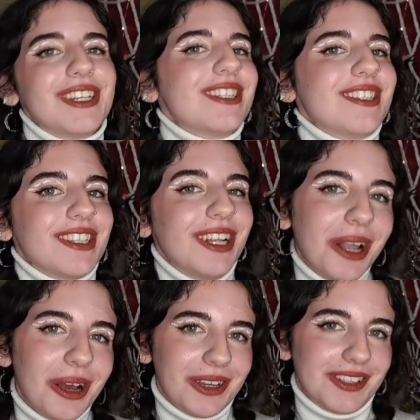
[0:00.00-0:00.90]
this
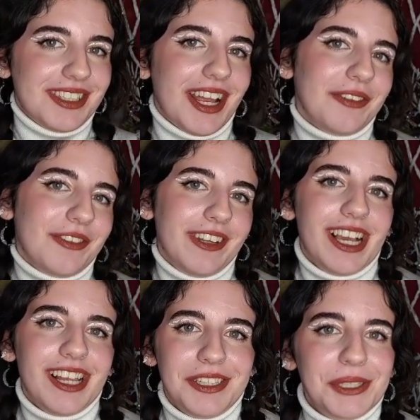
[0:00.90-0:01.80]
last advent
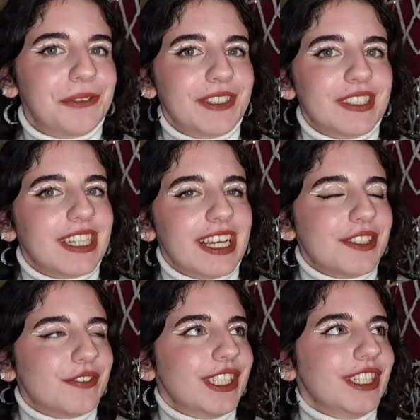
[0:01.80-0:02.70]
calendar for
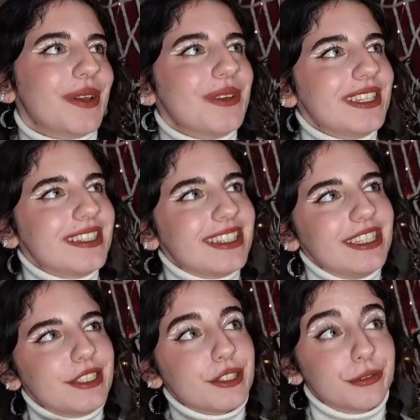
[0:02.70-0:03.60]
today's video is the
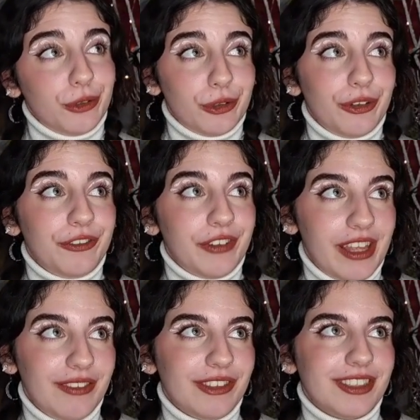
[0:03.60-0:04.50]
Sephora
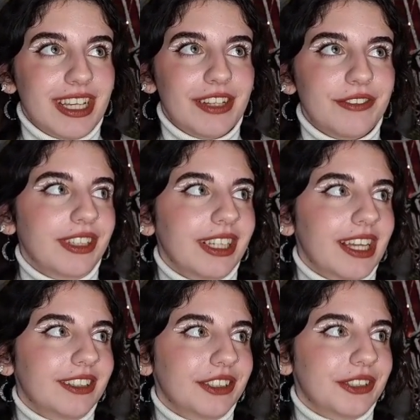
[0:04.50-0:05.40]
Favourites advent
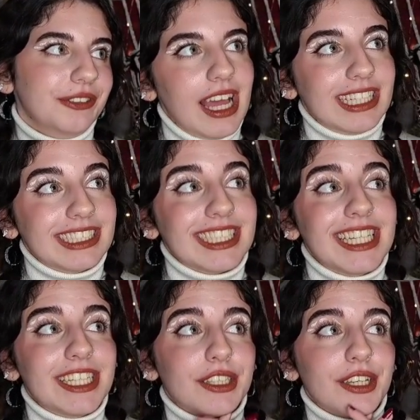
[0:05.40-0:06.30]
calendar, and
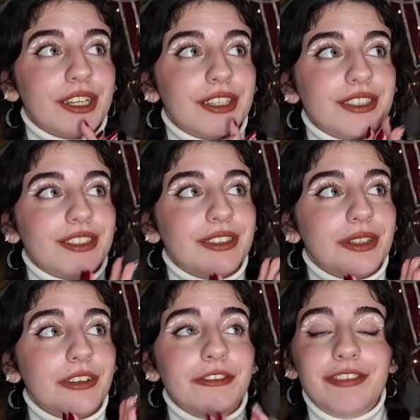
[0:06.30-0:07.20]
it does
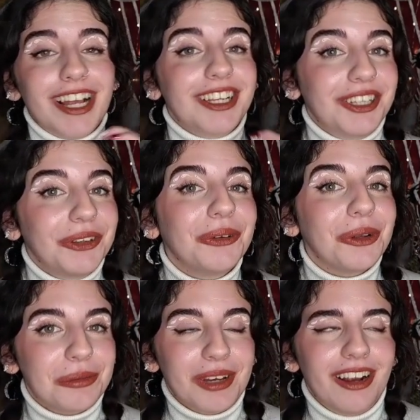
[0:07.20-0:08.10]
value
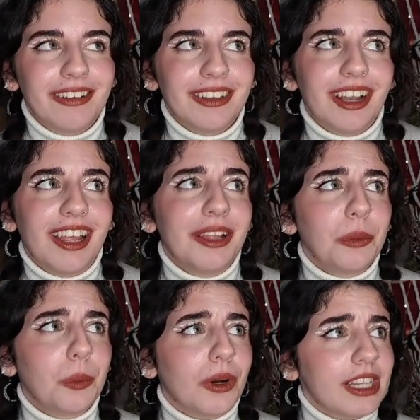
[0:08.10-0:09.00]
apparently
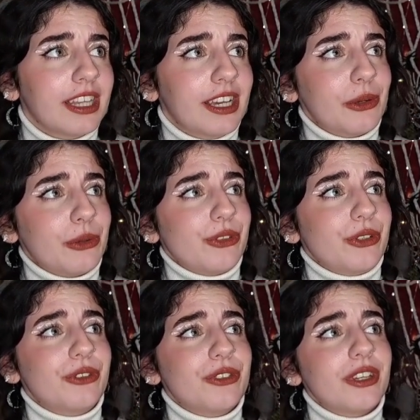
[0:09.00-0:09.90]

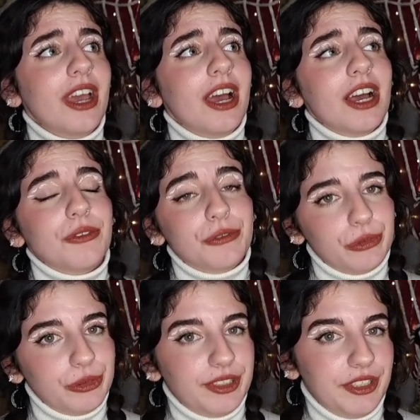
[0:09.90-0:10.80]

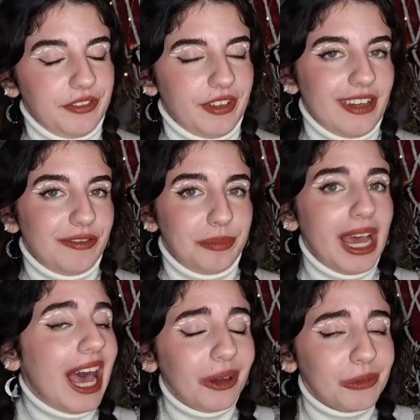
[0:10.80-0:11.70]

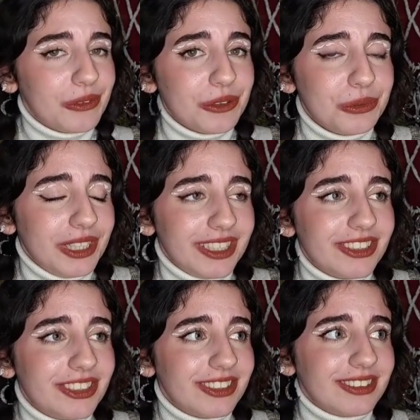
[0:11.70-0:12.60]
£1,045,
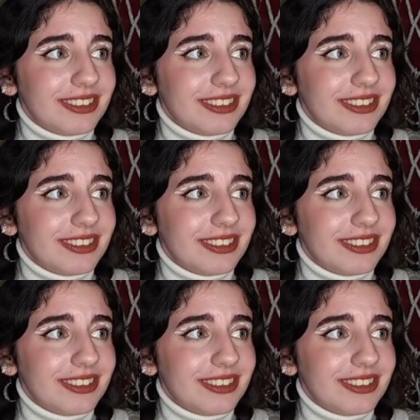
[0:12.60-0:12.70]
which